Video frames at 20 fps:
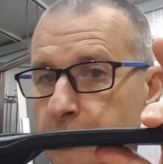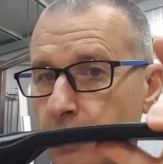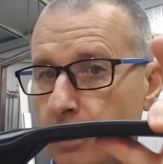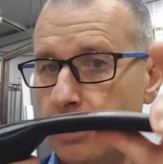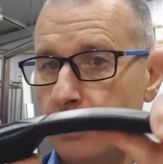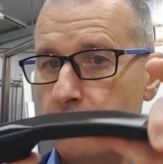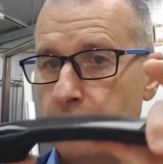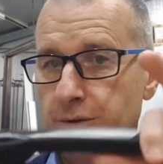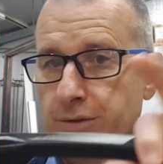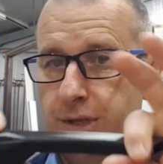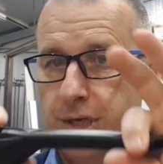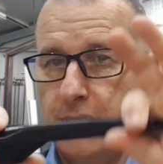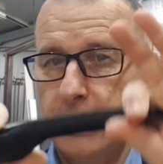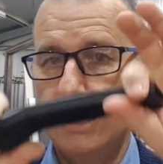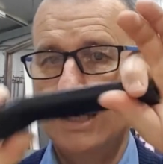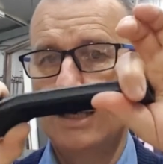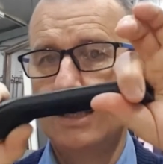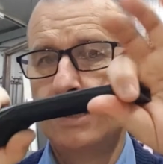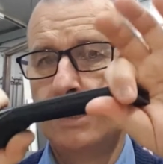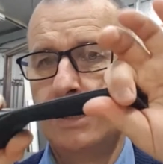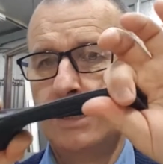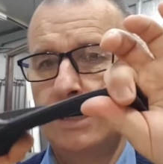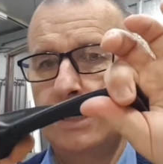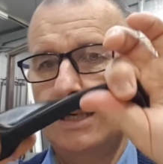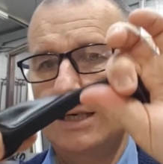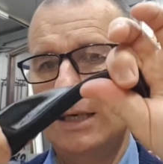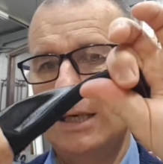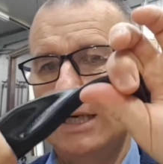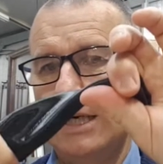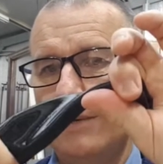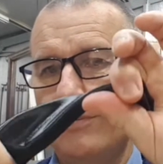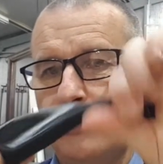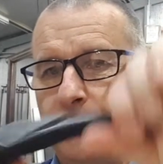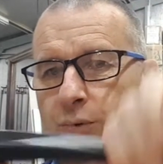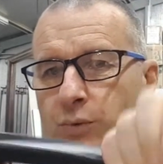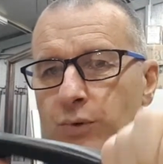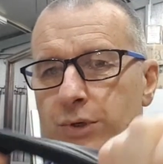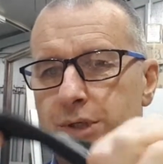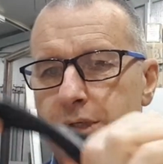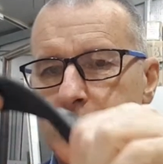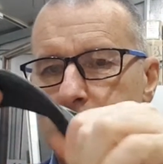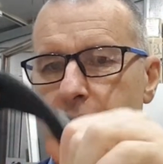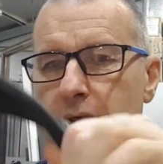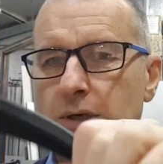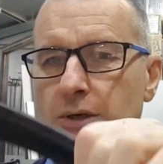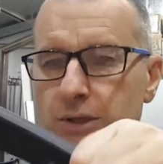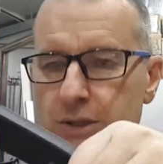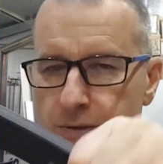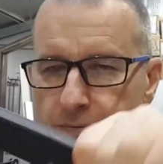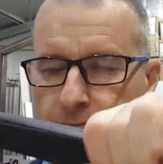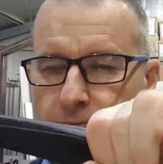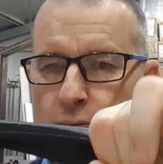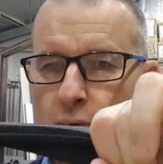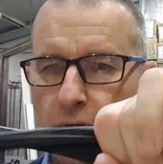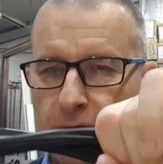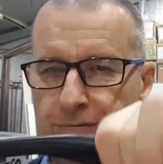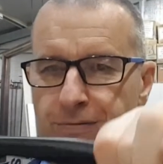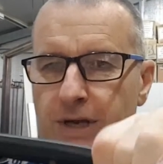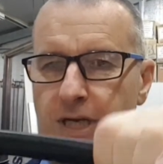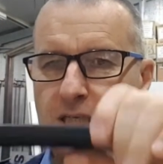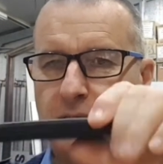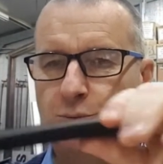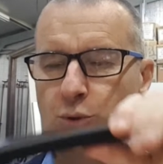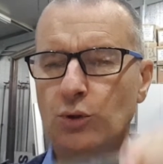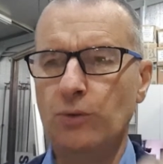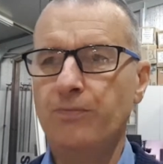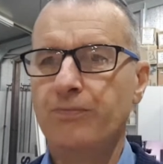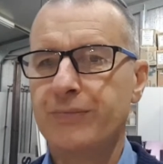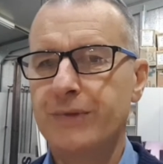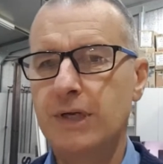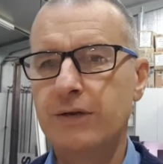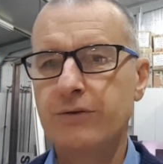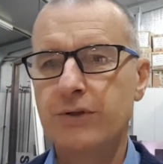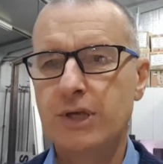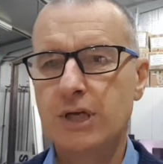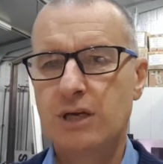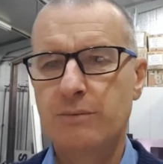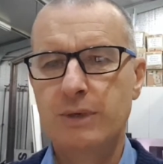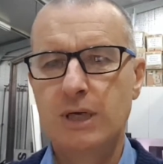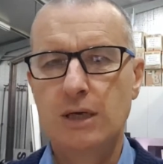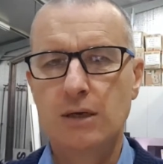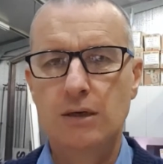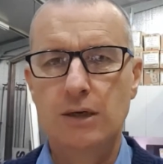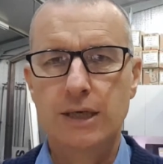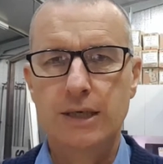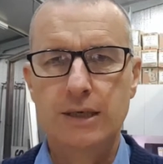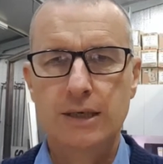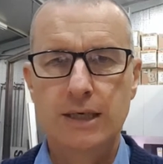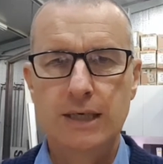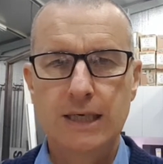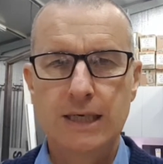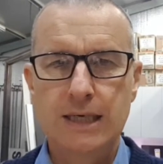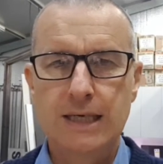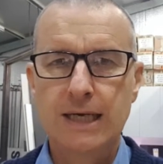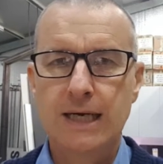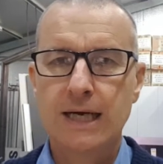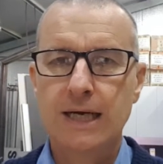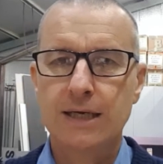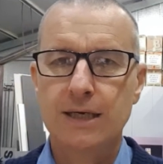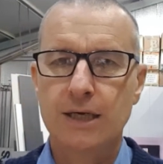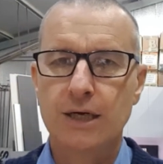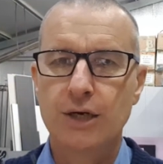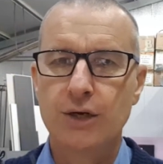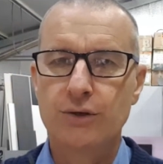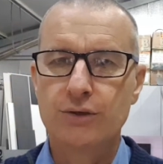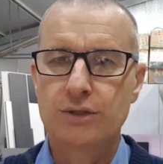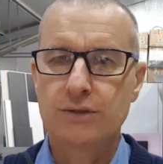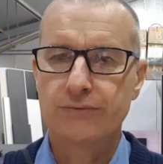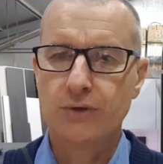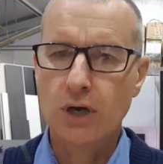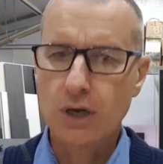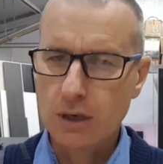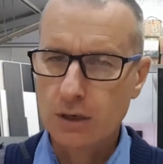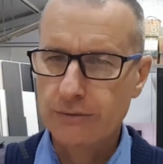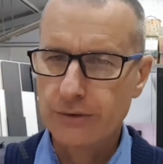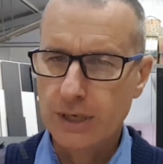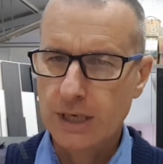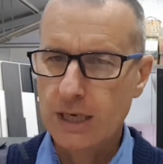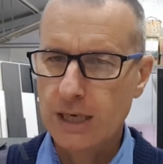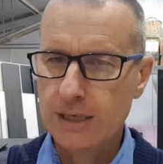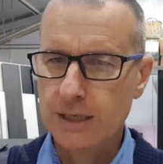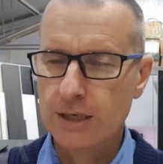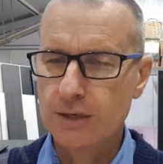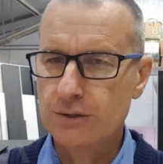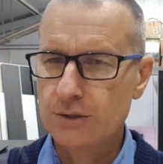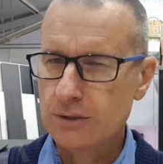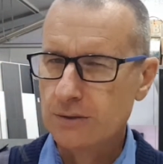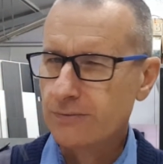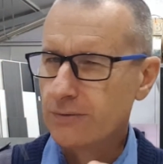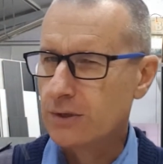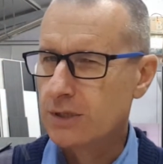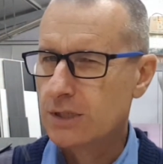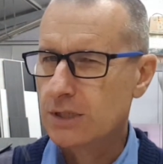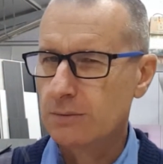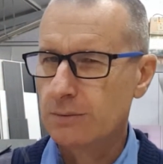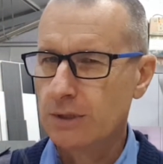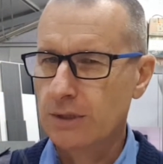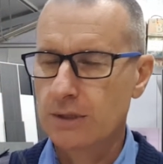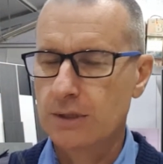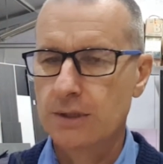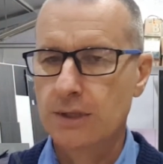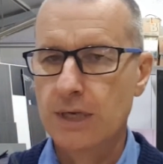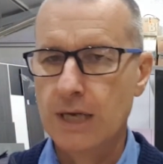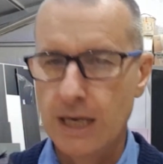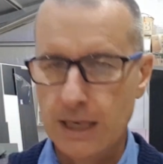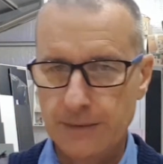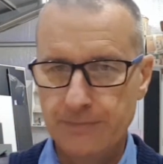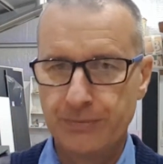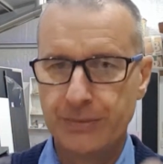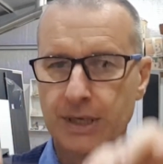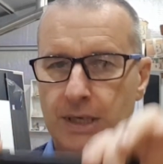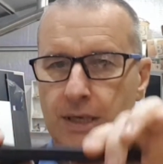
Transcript: a polyurethane, which is quite flexible. If you think about like a garden hose, the vinyl of a garden hose, it's very similar to that.